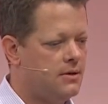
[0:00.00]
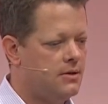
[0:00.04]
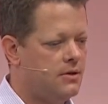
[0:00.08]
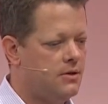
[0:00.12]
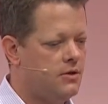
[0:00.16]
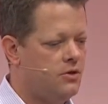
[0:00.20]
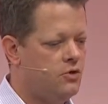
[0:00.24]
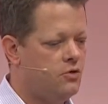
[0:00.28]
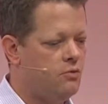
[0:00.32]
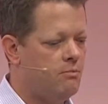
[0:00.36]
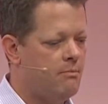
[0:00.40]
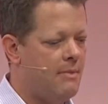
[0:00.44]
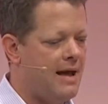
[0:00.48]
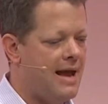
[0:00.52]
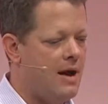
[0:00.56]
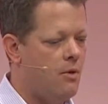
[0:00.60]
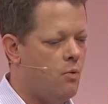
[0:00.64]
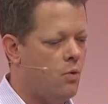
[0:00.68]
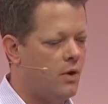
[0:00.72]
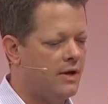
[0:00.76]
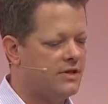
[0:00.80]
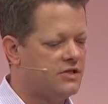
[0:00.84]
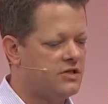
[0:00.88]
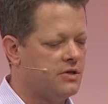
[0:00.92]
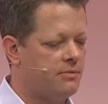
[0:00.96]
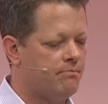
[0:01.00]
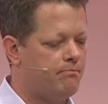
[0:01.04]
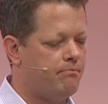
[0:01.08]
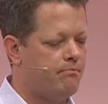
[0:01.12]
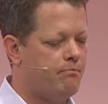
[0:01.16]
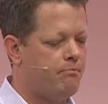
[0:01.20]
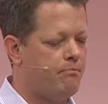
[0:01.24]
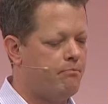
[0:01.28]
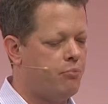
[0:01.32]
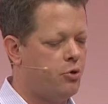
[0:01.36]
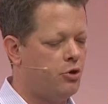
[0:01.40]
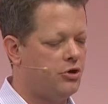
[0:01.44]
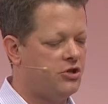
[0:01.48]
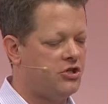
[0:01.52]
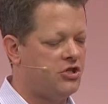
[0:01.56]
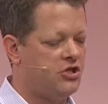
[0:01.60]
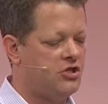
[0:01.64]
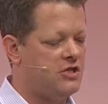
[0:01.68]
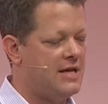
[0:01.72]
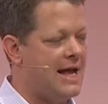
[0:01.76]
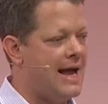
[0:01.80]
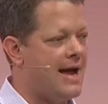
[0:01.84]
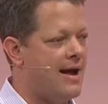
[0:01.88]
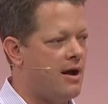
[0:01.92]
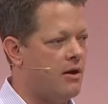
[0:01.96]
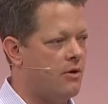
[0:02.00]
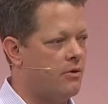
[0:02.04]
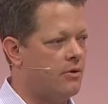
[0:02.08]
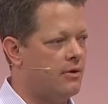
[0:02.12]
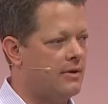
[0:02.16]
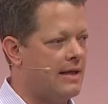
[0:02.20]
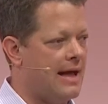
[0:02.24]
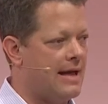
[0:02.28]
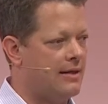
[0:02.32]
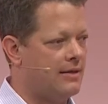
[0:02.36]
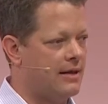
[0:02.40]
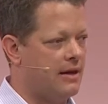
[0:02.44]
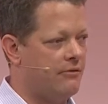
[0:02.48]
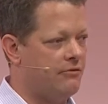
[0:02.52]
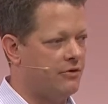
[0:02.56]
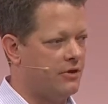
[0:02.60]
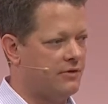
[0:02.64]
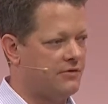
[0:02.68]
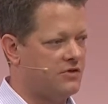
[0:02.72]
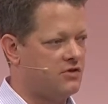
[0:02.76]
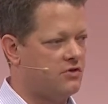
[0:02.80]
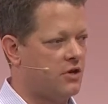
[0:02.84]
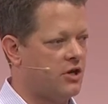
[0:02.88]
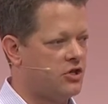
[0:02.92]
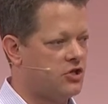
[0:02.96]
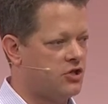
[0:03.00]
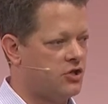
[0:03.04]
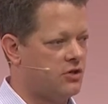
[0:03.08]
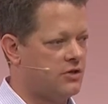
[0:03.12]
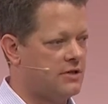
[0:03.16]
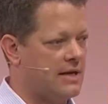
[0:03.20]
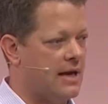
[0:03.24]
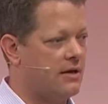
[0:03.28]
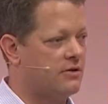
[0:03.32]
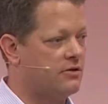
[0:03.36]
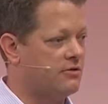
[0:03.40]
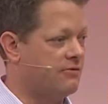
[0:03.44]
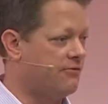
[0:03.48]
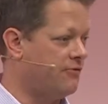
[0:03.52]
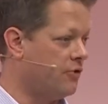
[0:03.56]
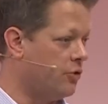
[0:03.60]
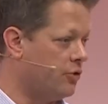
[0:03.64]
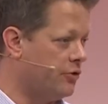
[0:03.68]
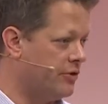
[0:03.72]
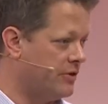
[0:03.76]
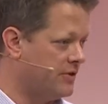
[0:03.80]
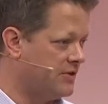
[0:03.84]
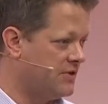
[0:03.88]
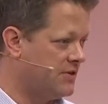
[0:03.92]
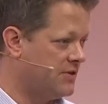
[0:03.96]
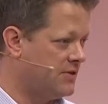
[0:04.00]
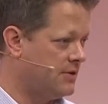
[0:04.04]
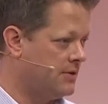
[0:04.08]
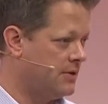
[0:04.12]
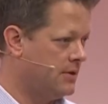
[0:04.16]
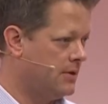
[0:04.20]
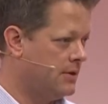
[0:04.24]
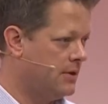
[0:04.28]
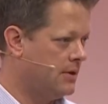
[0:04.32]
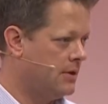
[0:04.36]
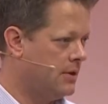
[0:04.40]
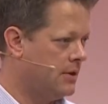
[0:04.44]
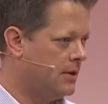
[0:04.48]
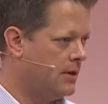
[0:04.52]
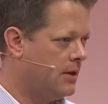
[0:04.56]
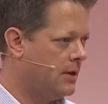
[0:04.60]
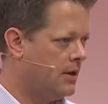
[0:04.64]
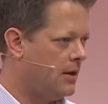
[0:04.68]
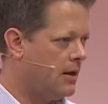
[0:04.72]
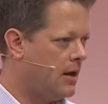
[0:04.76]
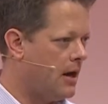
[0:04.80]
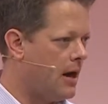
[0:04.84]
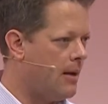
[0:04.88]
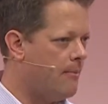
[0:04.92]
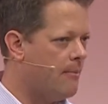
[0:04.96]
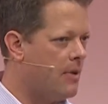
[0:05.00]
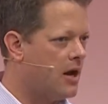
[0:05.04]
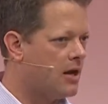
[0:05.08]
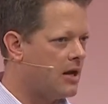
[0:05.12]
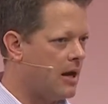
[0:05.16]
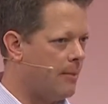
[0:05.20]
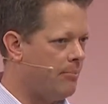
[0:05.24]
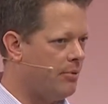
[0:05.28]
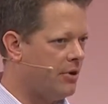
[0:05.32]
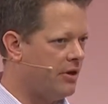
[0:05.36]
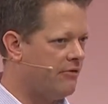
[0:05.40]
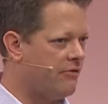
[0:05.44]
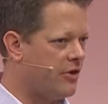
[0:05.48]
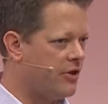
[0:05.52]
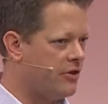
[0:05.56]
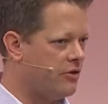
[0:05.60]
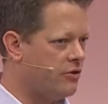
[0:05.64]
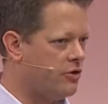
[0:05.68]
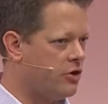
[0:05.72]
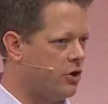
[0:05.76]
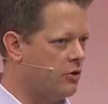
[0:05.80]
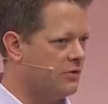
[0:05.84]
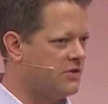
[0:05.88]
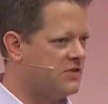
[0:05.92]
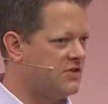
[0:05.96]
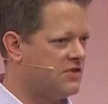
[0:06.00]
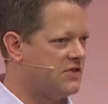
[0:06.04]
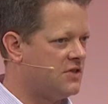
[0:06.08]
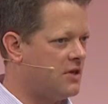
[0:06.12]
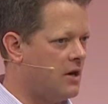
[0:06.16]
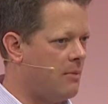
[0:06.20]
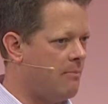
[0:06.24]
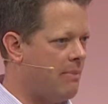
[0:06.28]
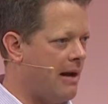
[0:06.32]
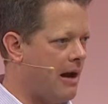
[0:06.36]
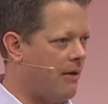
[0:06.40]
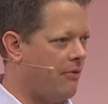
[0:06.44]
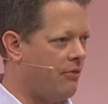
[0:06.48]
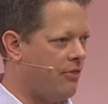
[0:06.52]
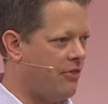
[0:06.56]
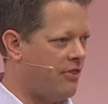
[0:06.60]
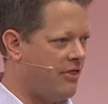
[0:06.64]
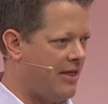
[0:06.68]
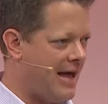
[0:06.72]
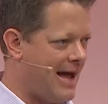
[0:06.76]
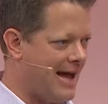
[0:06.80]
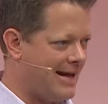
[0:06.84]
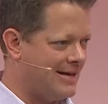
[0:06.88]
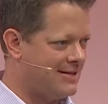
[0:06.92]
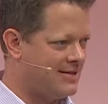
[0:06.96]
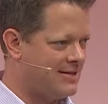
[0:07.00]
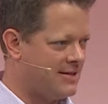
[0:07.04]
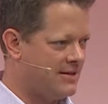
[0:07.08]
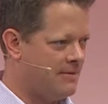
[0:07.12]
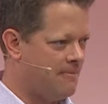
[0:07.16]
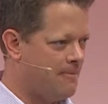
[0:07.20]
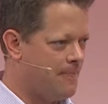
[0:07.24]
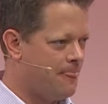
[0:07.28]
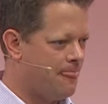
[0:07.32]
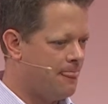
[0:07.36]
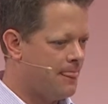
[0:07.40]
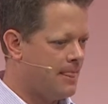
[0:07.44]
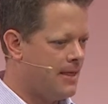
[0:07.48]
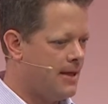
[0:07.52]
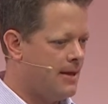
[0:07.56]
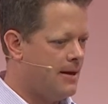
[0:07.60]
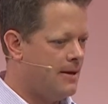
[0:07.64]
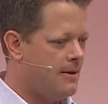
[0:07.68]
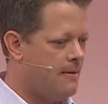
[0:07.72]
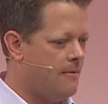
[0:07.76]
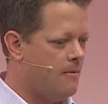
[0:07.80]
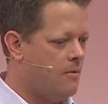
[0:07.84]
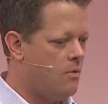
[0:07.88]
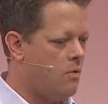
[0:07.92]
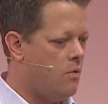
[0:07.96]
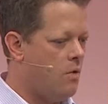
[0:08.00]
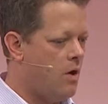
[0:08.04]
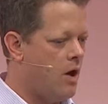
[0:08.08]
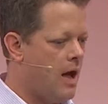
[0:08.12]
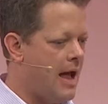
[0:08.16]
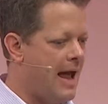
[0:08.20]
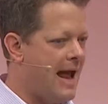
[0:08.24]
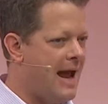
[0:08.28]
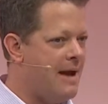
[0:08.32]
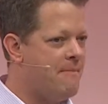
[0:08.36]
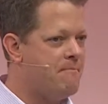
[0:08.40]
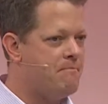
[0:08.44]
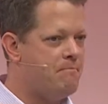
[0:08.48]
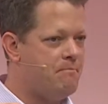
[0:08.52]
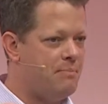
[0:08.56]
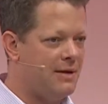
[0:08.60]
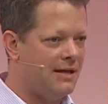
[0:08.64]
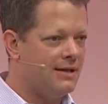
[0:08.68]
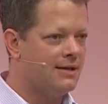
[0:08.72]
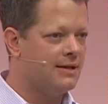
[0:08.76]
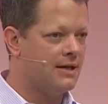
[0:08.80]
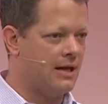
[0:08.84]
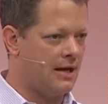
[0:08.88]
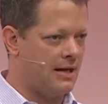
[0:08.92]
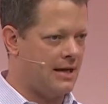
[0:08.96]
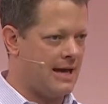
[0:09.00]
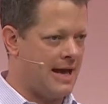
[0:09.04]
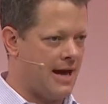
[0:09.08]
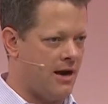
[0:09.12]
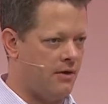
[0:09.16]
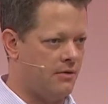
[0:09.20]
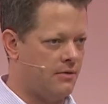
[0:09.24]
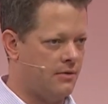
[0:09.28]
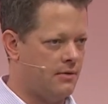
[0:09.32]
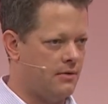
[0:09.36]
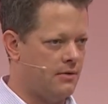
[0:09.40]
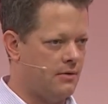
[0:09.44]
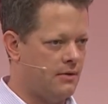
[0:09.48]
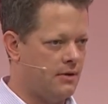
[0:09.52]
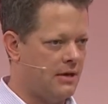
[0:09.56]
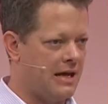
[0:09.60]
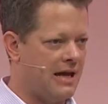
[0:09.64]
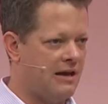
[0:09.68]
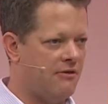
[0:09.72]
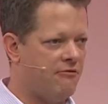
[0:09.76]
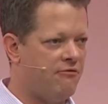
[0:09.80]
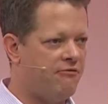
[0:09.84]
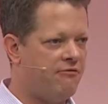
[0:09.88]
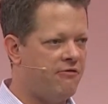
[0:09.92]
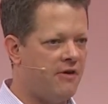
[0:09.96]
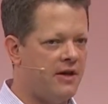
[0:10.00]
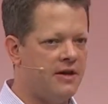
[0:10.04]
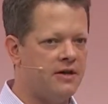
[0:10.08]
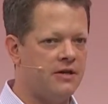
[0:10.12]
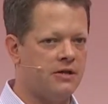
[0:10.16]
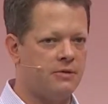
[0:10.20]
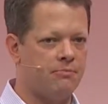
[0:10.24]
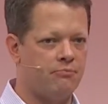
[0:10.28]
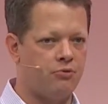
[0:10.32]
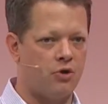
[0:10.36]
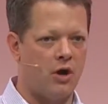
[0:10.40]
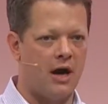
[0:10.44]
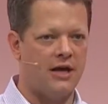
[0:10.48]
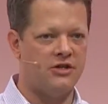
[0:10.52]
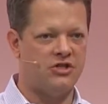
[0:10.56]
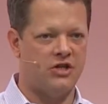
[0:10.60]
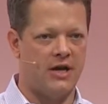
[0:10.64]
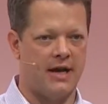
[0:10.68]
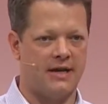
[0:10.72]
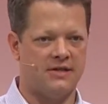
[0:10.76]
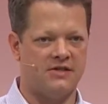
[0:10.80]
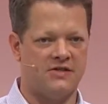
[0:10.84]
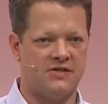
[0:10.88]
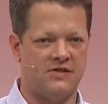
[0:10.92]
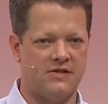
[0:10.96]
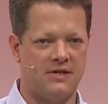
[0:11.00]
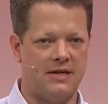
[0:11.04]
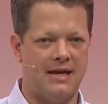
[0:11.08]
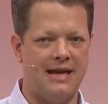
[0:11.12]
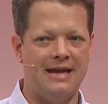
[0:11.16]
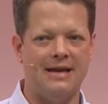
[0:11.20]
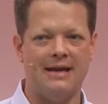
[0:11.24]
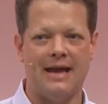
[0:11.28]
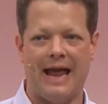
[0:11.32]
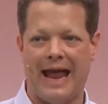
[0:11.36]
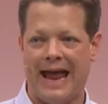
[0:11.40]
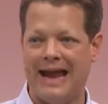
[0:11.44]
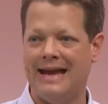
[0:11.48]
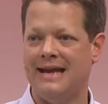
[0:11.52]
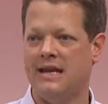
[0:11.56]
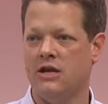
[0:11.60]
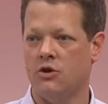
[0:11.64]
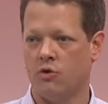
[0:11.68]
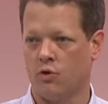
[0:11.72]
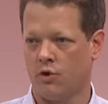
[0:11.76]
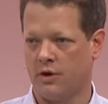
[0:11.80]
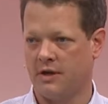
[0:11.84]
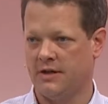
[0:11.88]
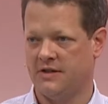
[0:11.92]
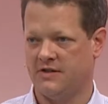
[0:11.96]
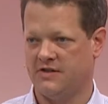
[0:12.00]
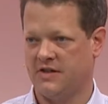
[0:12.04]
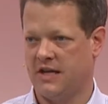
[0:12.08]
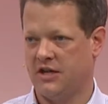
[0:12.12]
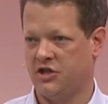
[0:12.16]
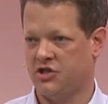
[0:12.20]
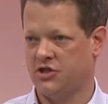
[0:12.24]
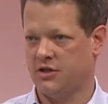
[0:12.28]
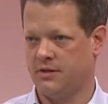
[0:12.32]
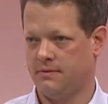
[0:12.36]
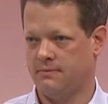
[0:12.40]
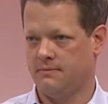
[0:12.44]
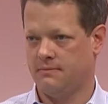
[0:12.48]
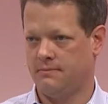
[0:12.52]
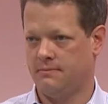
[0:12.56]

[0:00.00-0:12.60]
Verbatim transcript: you may want to push down that level of structure down to folders. Um, a couple of other notes about that. A billing account can fund projects in any organization.